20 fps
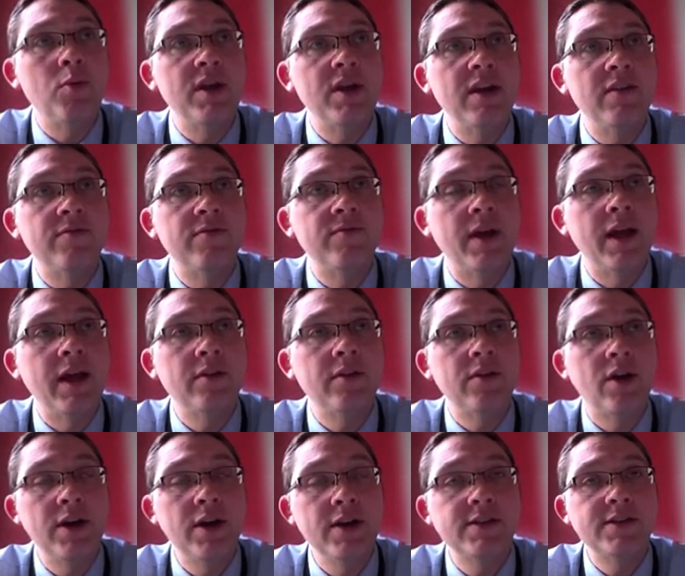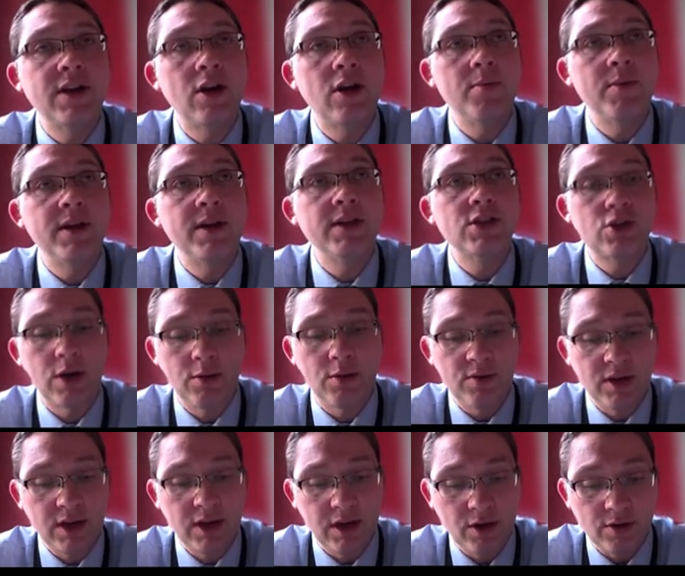We have tie ceremonies
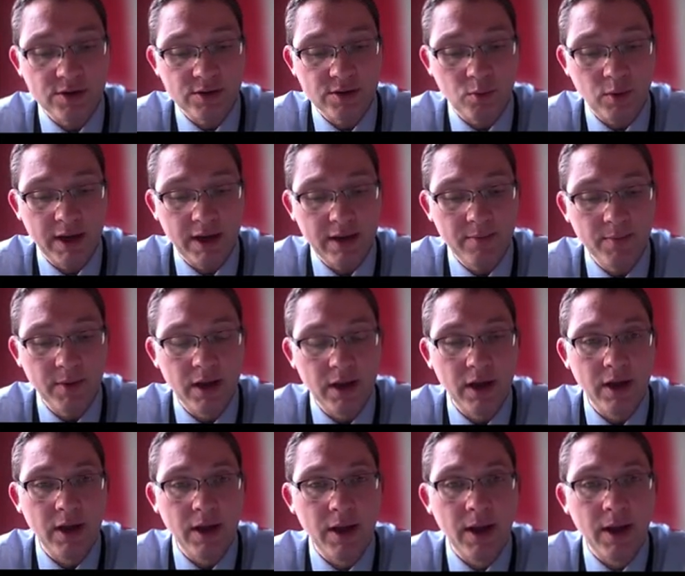throughout the year as well.